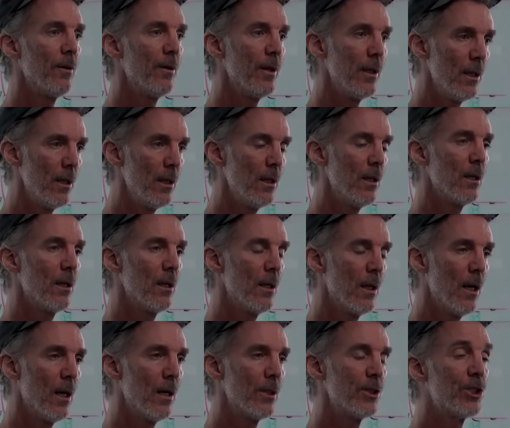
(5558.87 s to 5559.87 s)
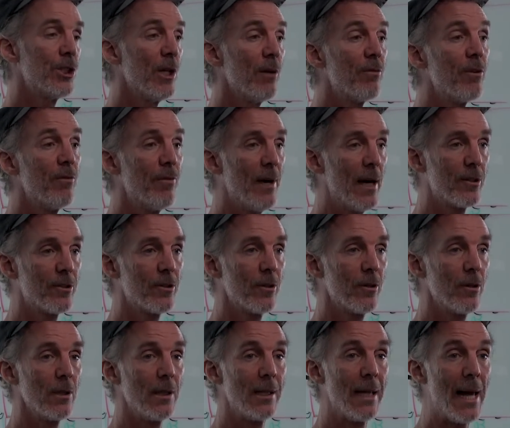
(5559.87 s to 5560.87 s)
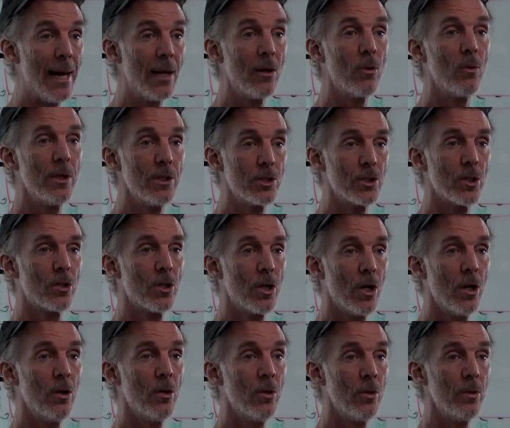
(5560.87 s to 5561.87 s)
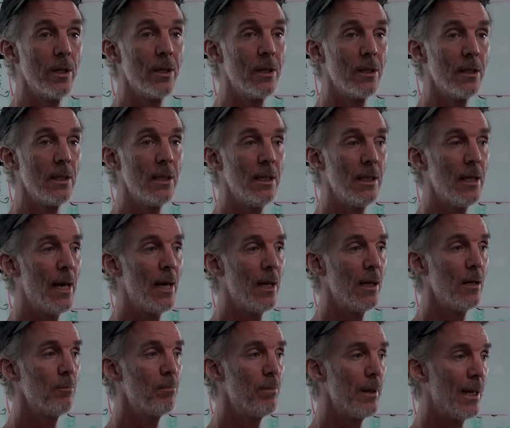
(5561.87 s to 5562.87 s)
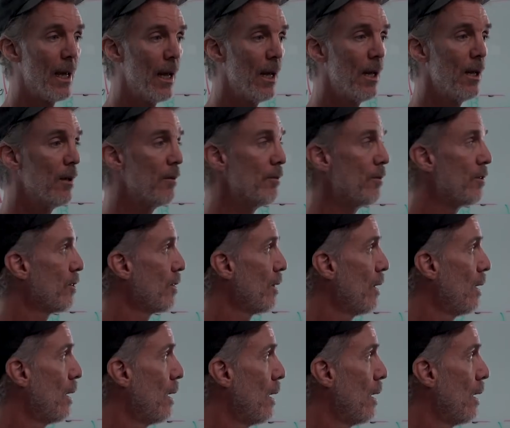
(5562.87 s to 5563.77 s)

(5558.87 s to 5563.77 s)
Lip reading: the shift vector language or code in E8 behaves.